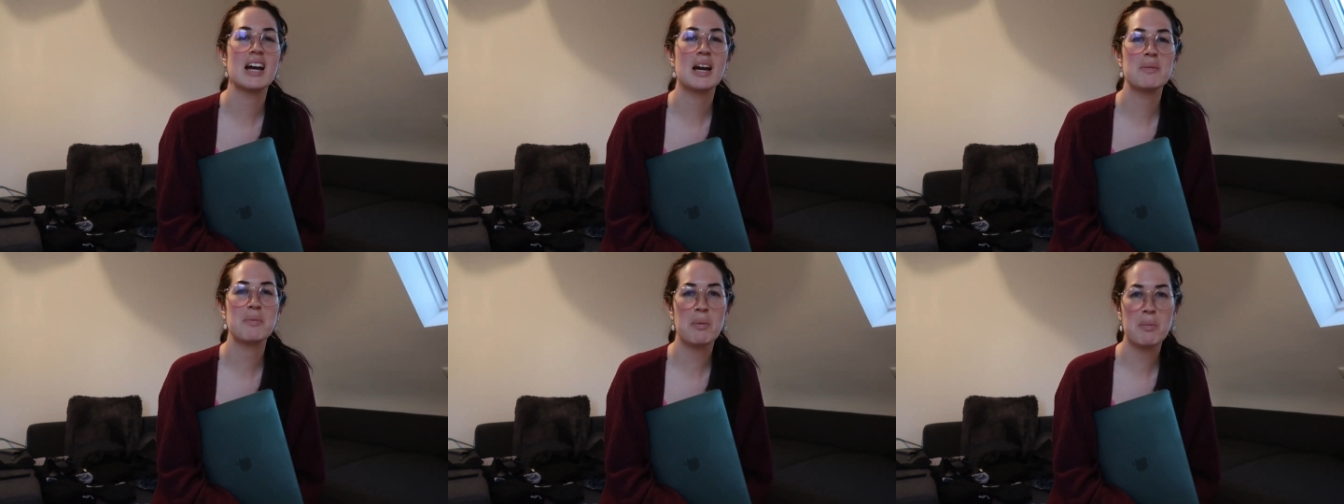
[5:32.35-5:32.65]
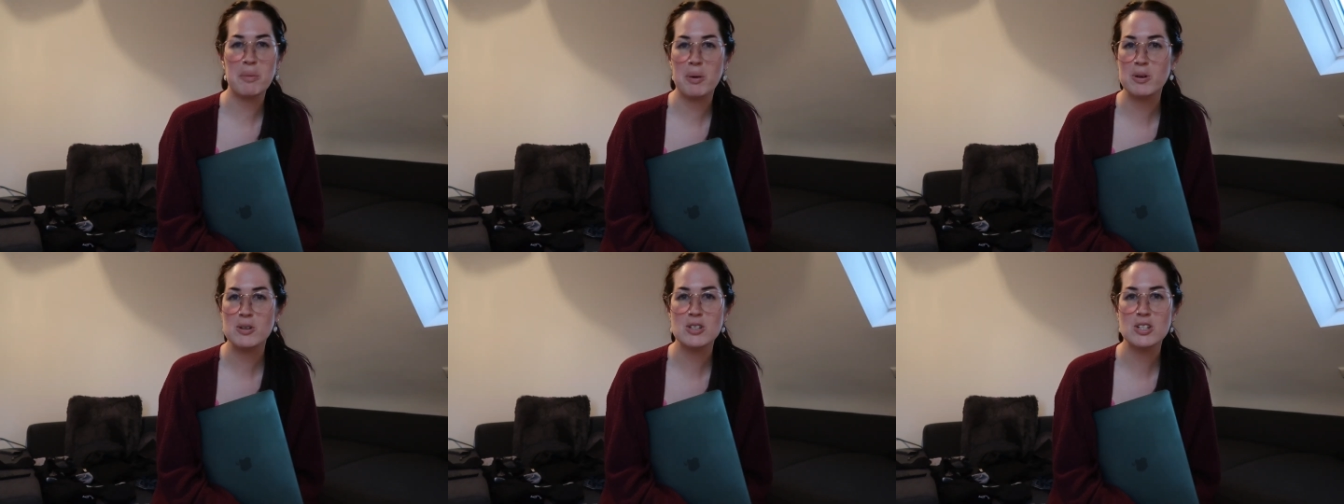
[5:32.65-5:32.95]
I'm
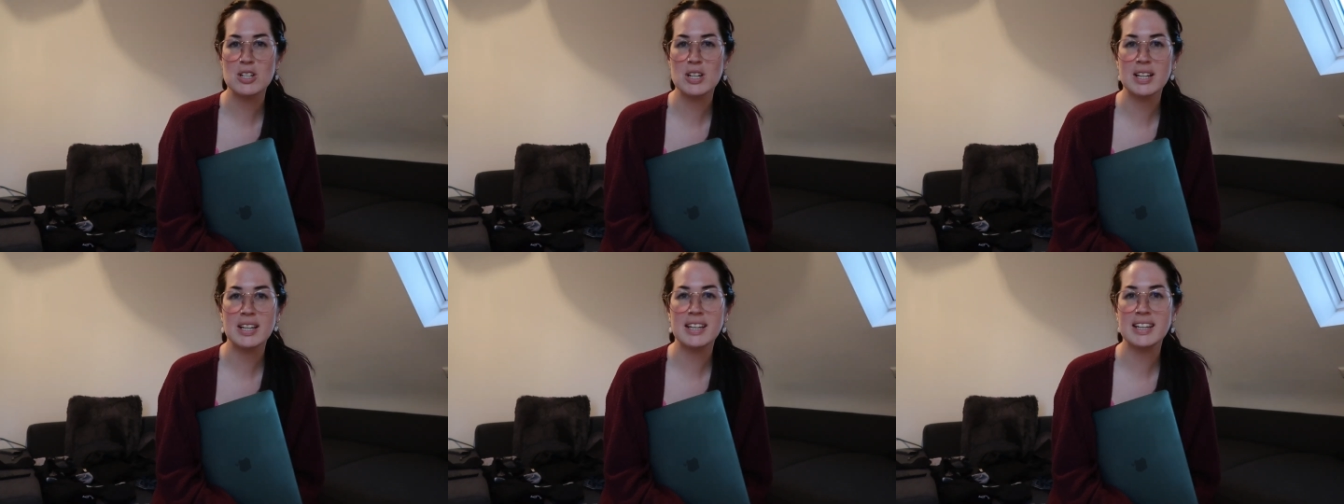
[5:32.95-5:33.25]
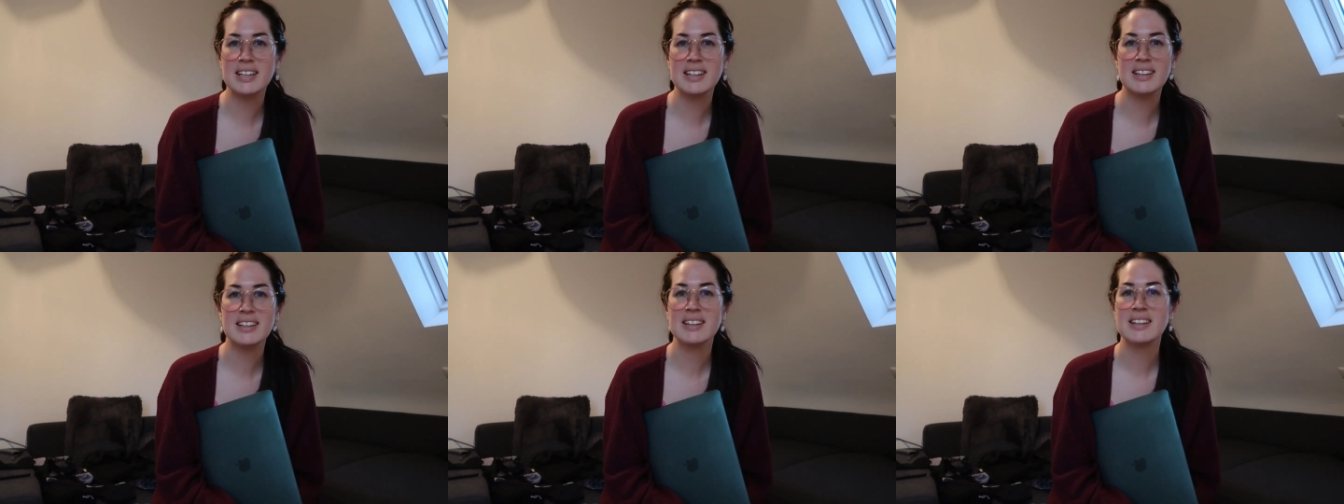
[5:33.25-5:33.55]

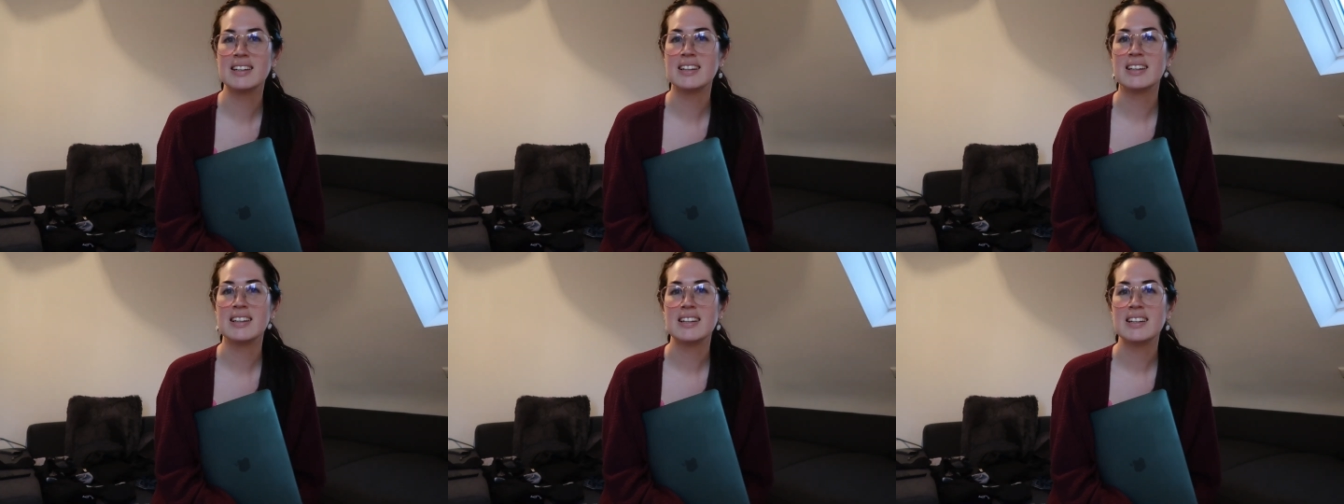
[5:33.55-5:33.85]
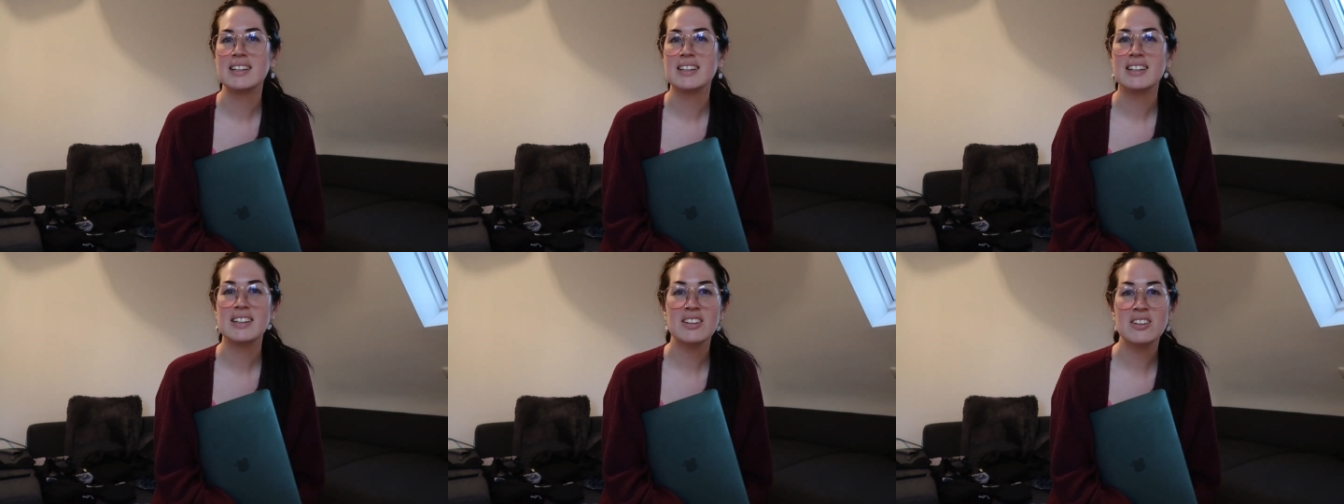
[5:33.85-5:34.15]
emotionally
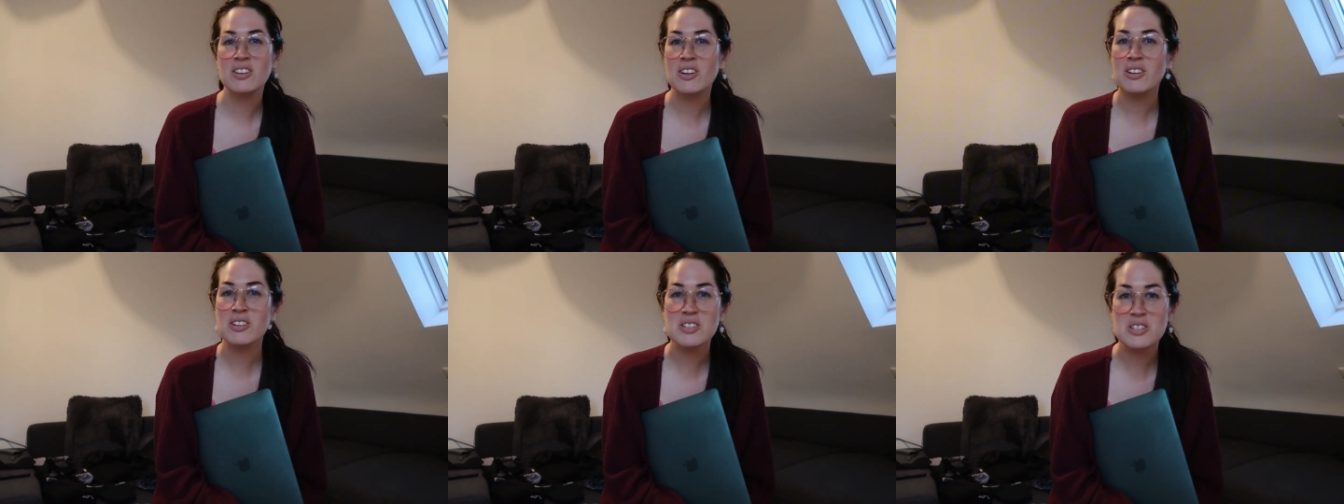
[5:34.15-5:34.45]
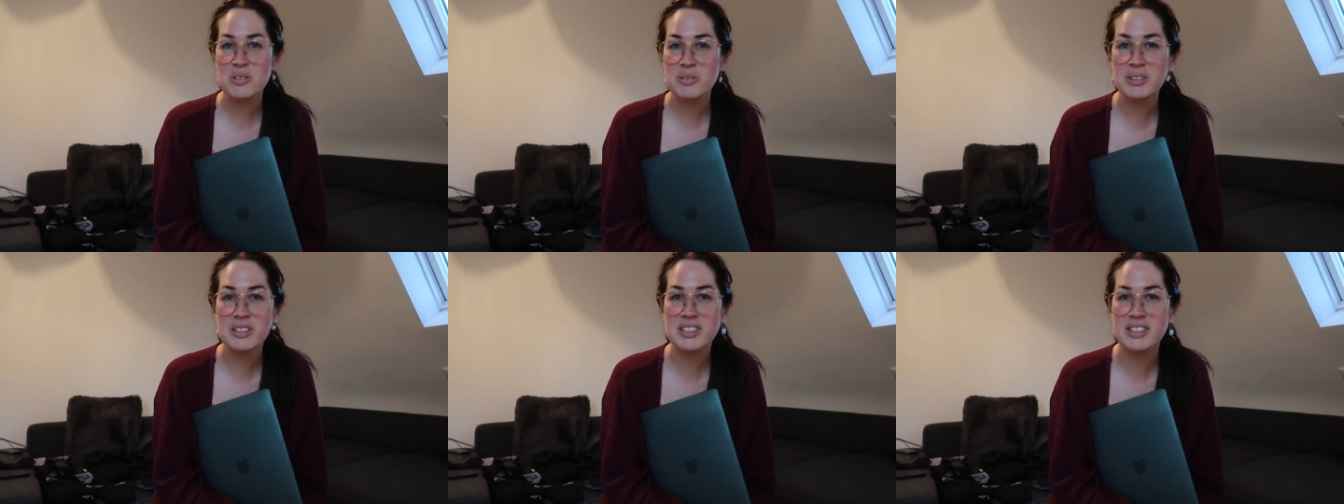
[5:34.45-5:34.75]
not
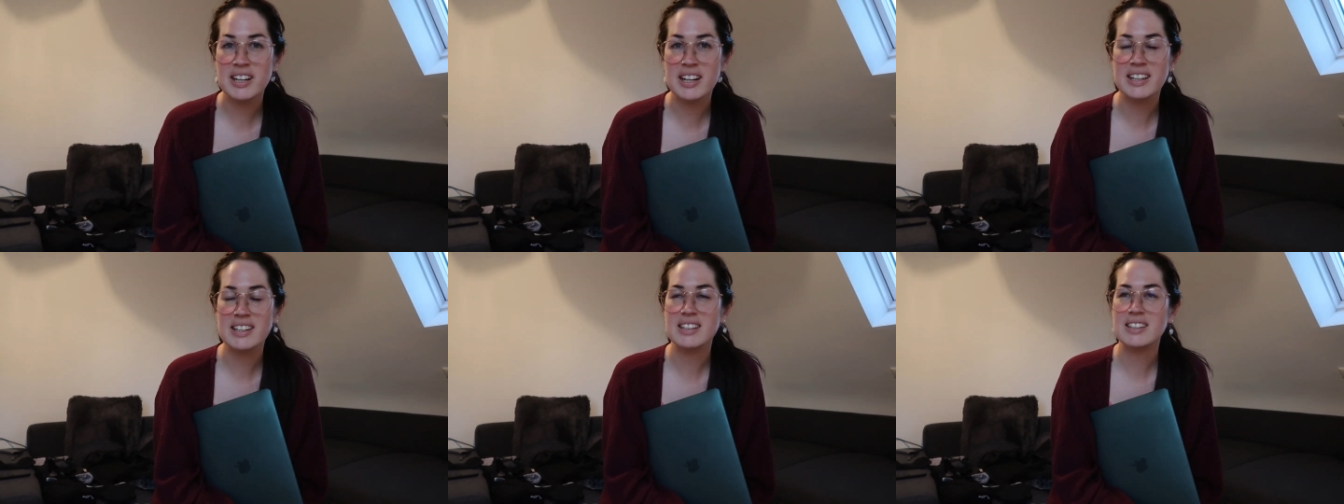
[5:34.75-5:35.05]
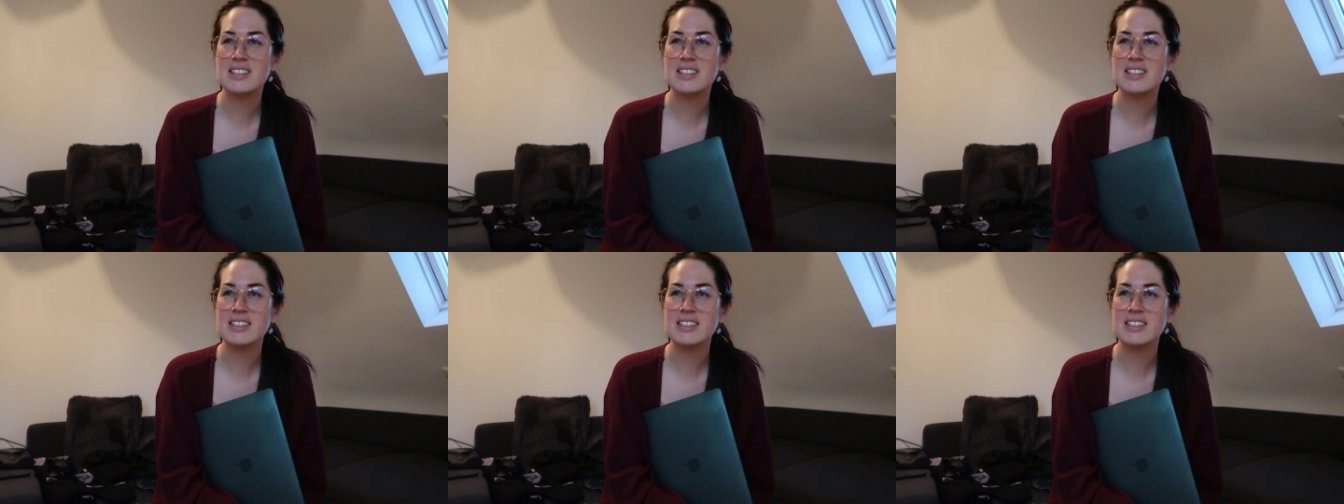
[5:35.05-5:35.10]
doing great,